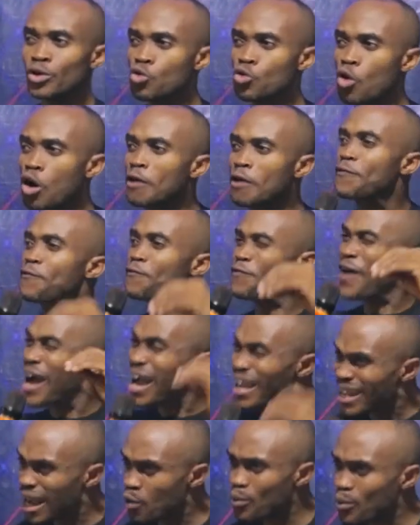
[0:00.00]
Your
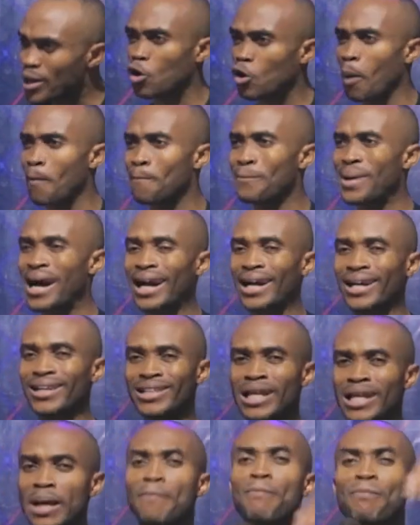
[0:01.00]
fire will come back. The